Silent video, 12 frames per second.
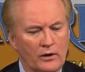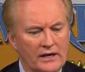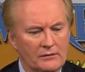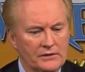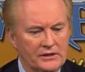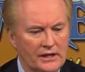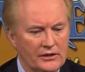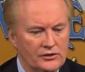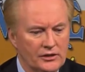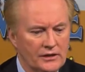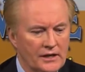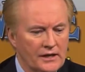
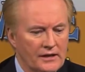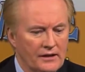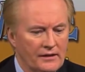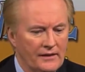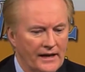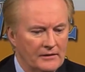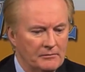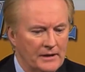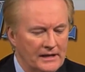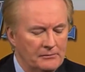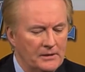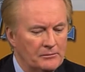recommendation, that
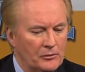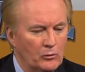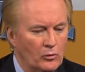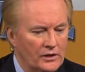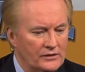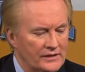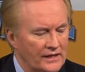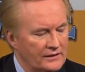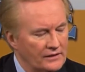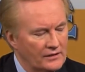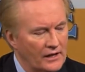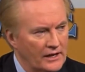many people want to take
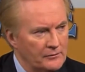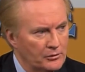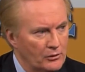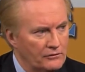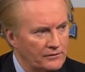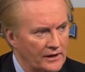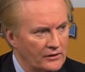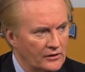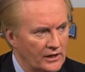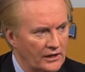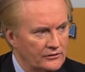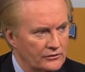these high-profile
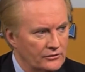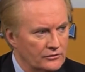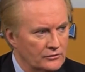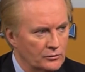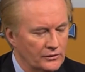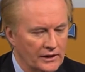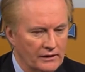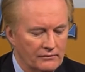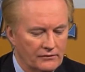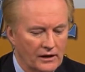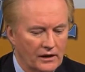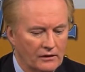cases when they
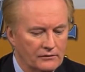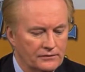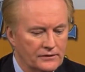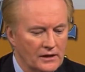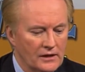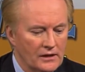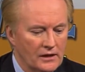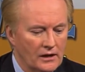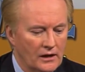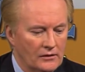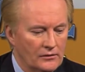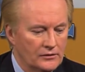involve,
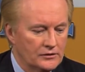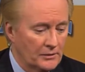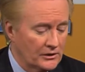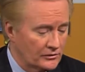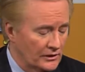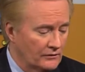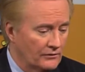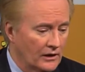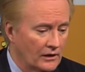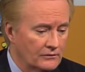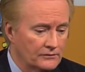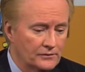especially
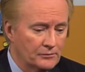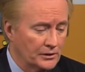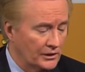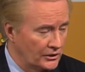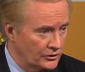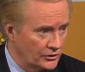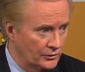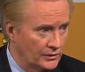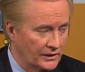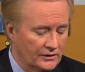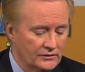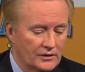involve police
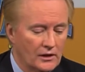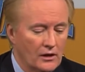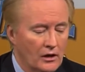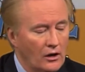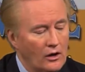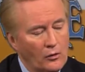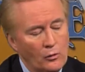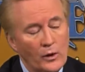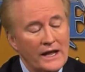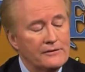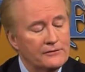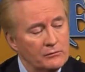shootings,
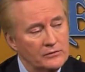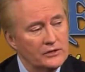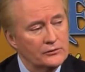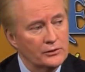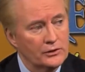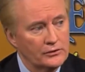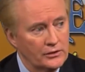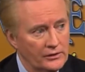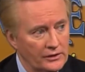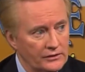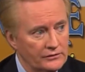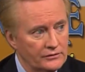away from district
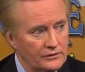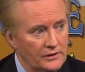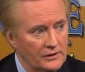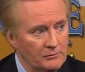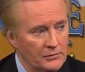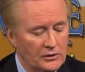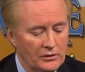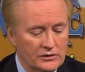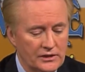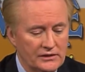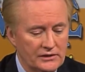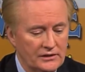attorneys, because
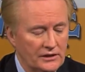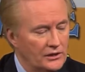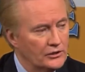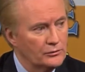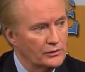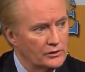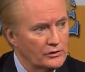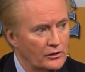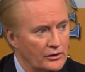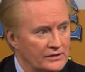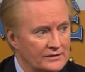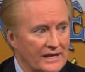they said the district
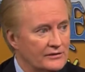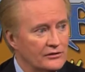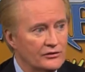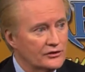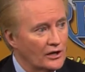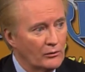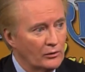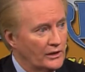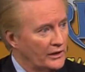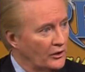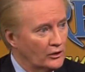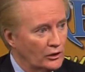attorneys
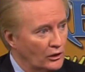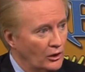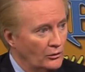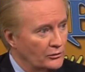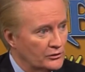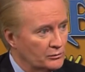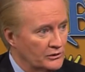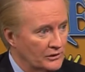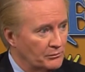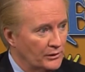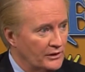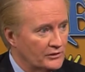necessarily are close with the
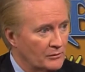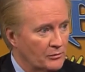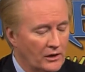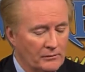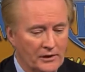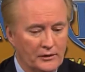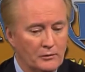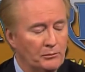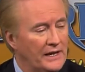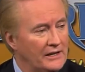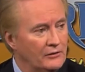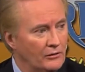police department and
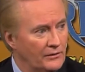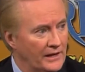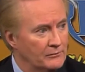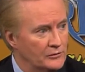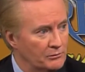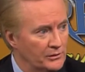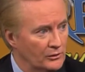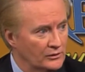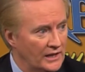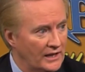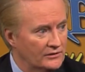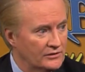depend on them to build
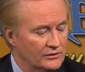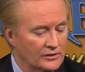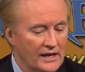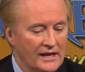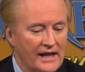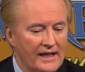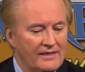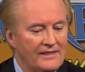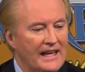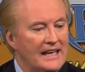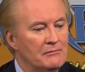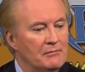cases, and
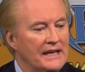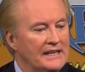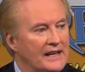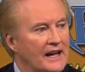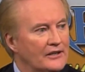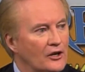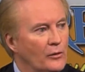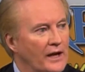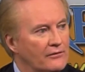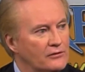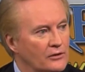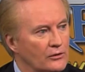they may not go
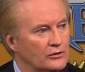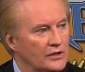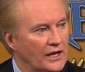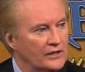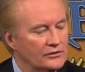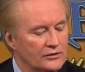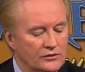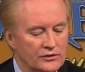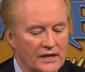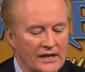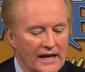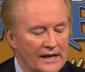after those cases
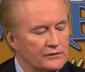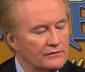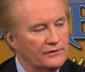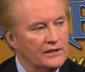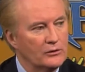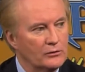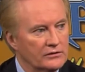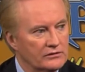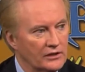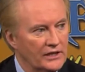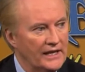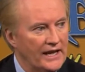as
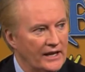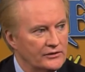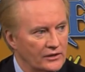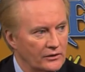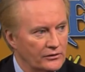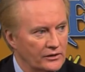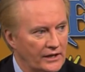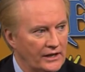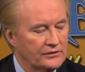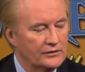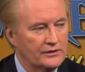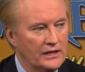vigorously as other
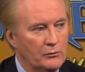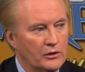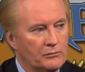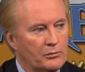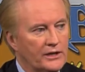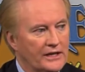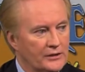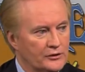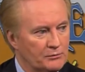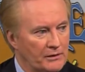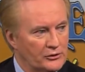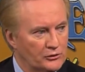cases, and they want to bring in a
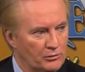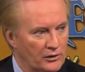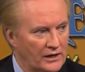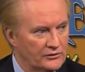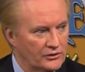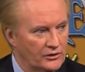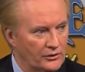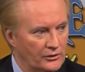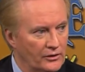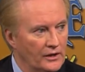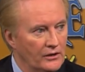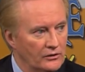special
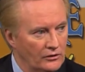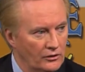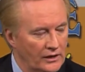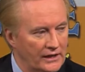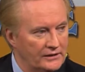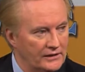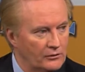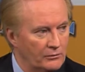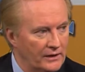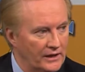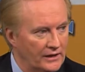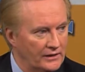prosecutor. Good idea or bad